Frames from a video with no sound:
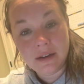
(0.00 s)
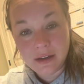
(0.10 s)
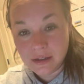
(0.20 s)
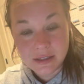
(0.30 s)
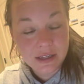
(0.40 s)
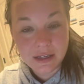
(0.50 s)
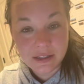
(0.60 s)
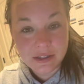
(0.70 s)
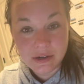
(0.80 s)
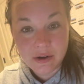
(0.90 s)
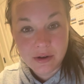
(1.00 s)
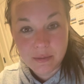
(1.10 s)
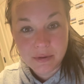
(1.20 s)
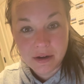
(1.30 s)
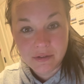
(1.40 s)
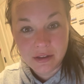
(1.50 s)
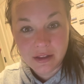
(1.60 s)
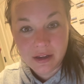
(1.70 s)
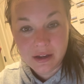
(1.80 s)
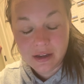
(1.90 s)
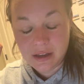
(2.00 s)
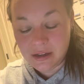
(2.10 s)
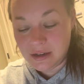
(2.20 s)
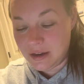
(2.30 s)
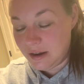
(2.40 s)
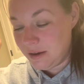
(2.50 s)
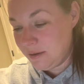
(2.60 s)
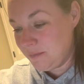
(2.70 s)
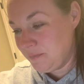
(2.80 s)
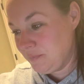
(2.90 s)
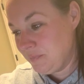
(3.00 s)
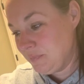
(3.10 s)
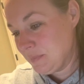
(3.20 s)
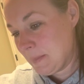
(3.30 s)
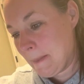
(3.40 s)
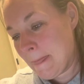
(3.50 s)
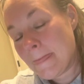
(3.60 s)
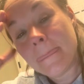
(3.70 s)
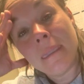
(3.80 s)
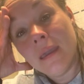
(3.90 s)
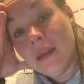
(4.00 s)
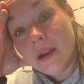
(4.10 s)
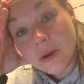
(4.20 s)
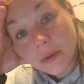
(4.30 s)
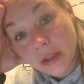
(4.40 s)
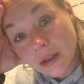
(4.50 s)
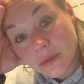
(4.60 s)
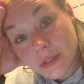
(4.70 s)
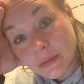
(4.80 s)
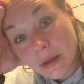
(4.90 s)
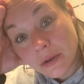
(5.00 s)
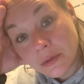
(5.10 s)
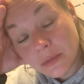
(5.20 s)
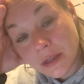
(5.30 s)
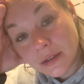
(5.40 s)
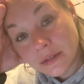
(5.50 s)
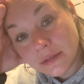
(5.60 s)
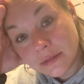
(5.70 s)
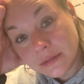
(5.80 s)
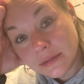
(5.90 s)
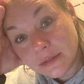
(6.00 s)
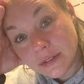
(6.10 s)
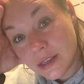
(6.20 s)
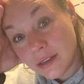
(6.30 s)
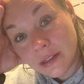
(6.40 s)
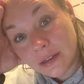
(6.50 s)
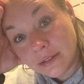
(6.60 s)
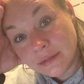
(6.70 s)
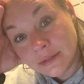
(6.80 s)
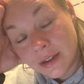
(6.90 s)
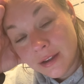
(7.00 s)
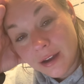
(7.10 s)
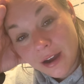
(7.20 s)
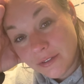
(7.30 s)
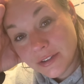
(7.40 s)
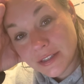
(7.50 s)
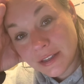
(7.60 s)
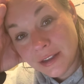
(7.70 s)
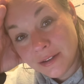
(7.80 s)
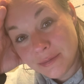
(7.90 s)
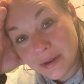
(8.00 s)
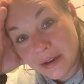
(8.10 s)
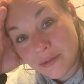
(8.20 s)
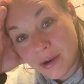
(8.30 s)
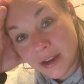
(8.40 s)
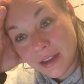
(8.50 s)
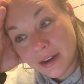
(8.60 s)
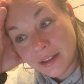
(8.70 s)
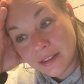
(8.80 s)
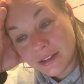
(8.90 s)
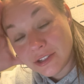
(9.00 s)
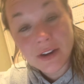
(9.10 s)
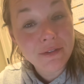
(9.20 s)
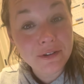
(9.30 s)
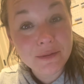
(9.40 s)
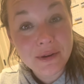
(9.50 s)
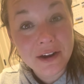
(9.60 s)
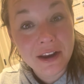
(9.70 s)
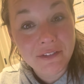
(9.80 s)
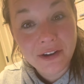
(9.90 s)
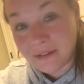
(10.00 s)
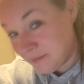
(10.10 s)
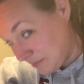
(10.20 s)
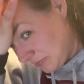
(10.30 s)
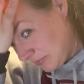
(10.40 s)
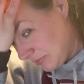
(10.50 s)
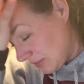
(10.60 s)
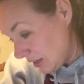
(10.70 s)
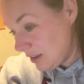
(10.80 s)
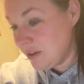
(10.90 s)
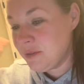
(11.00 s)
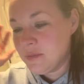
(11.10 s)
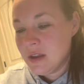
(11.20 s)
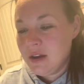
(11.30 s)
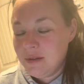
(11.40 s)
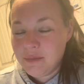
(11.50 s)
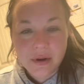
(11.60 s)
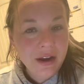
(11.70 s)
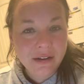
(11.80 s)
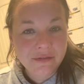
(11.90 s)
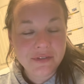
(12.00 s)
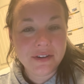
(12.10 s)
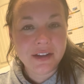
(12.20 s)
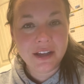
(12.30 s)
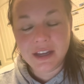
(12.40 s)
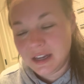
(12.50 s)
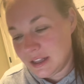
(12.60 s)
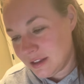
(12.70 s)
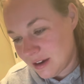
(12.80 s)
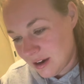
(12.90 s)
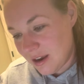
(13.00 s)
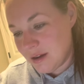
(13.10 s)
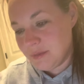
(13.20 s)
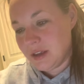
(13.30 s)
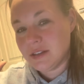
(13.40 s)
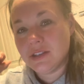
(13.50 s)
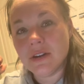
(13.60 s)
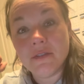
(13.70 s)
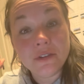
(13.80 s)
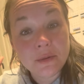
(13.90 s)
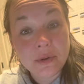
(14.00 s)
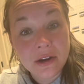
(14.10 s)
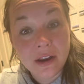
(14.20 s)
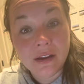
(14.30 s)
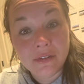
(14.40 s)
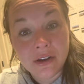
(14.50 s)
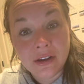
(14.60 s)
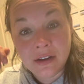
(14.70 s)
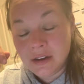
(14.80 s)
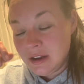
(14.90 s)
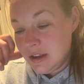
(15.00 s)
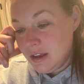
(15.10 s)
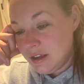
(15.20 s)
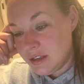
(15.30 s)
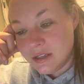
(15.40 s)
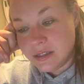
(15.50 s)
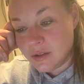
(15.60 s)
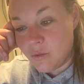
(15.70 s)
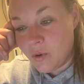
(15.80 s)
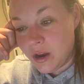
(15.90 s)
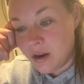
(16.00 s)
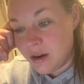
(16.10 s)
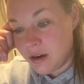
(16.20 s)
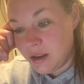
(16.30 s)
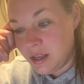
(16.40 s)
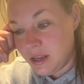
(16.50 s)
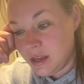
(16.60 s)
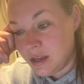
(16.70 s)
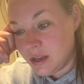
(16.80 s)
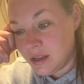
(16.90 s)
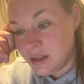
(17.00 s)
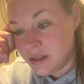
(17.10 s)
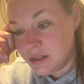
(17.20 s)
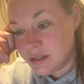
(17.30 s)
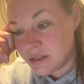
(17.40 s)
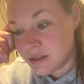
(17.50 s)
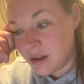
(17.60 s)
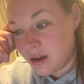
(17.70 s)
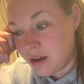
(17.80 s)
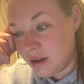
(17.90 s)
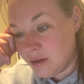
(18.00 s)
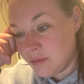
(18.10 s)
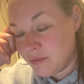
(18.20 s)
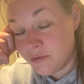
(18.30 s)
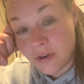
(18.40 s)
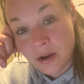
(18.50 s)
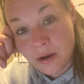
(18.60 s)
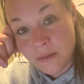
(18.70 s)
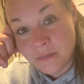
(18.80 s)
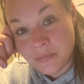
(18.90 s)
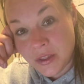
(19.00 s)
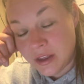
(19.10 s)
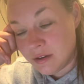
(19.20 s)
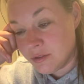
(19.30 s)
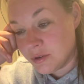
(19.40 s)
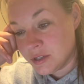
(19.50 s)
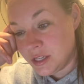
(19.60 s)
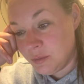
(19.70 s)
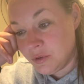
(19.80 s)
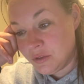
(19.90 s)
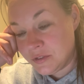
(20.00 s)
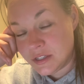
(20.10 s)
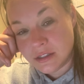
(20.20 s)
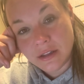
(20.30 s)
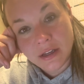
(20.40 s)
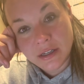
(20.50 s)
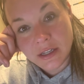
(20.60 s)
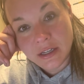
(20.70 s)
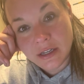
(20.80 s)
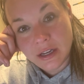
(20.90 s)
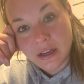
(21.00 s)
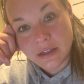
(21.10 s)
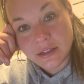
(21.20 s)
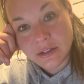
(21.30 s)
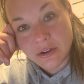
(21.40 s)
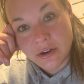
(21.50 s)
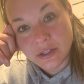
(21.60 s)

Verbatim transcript: his kids grow up and everything. And um, oh my God, what's the matter with me? England, obviously, but why can I think Stratford upon Avon? Thank you, brain, for kicking in there. Um, yes, yeah, Stratford upon Avon is where he is uh, from. And of course, he moves to London and starts